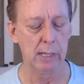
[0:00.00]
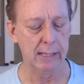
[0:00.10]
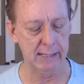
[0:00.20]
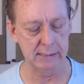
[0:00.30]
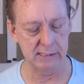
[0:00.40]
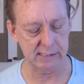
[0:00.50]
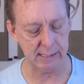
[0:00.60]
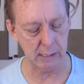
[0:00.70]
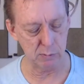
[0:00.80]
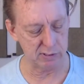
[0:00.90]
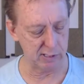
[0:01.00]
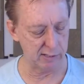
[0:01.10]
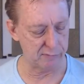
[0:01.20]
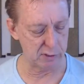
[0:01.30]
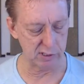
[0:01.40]
Inside, within the
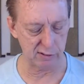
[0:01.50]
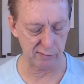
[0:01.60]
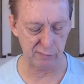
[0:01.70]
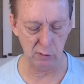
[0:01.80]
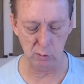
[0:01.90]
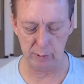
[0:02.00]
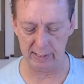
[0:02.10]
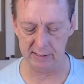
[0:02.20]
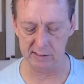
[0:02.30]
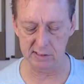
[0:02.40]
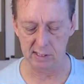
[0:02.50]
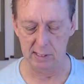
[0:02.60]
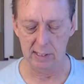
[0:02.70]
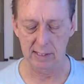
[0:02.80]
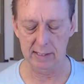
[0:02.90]
first few pages,
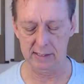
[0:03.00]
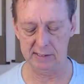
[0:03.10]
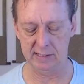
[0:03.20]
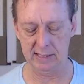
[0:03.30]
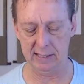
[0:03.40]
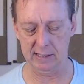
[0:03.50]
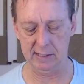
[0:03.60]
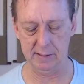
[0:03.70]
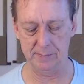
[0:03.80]
is a